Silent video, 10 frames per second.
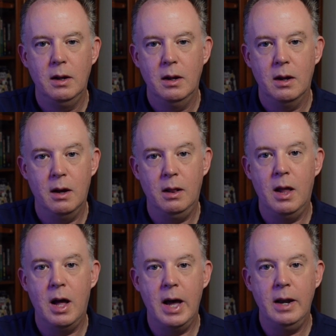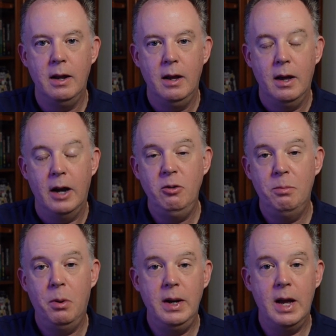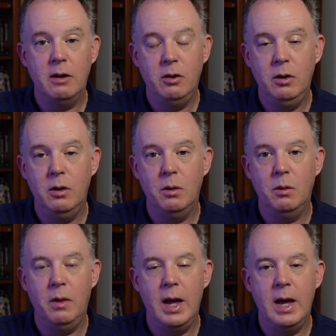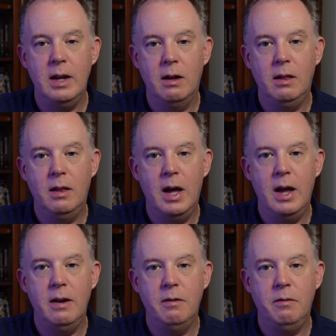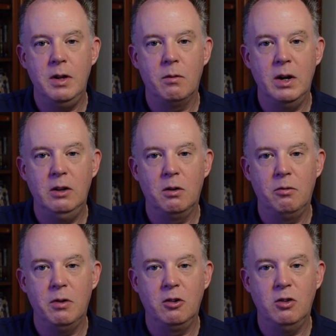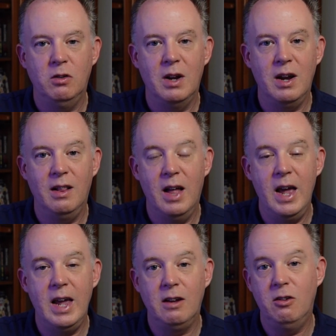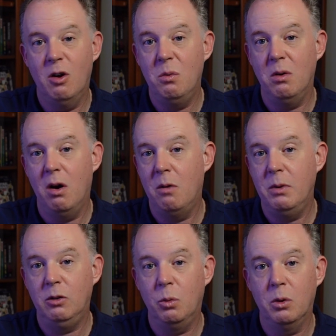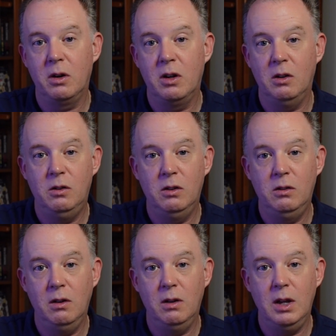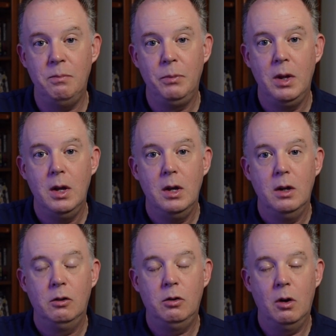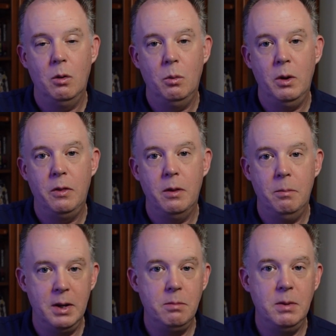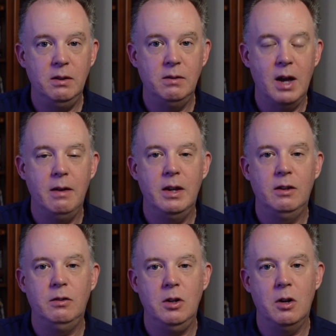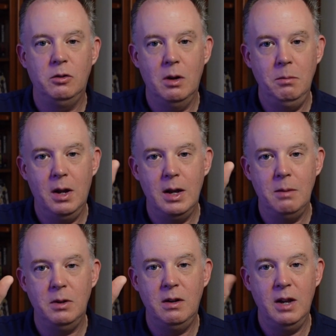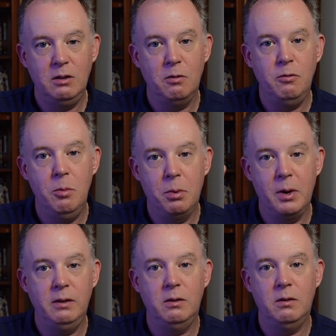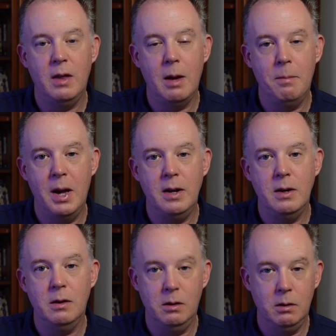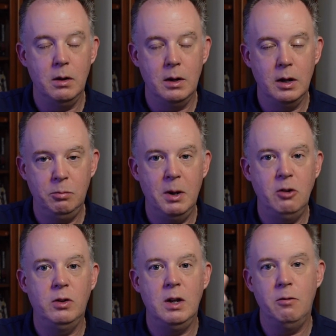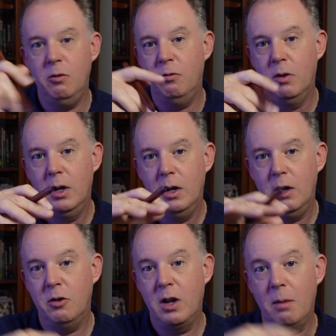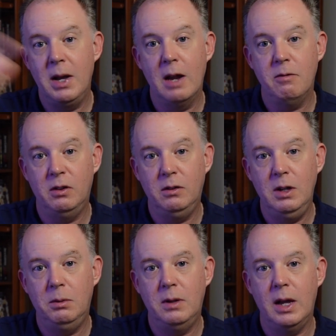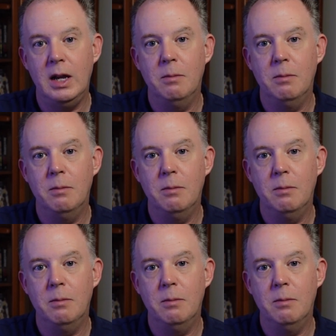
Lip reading: a lot. I should point out too that a lot of the eraser functions that I like don't always work consistently. So with the Big Me stylus, sometimes it takes a few presses of that button, especially if you're coming out of a sleep state